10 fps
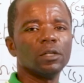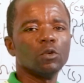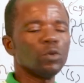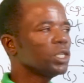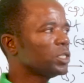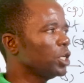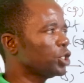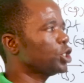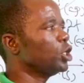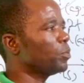which is a
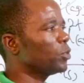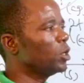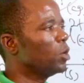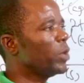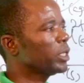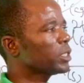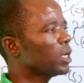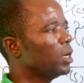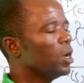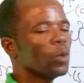sheet
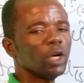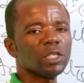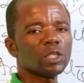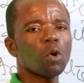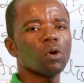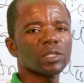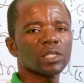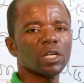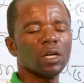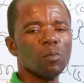metal, but it is
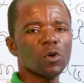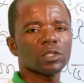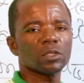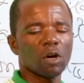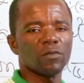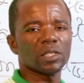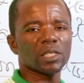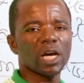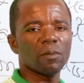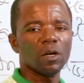coated most of the
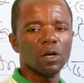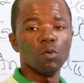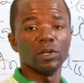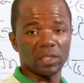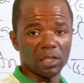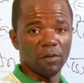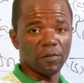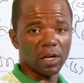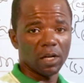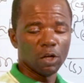time with
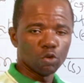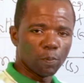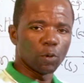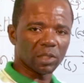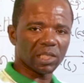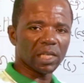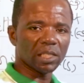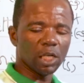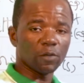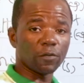silver to
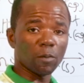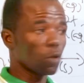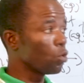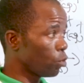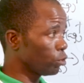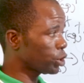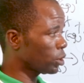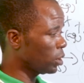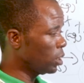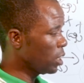protect it from corrosion.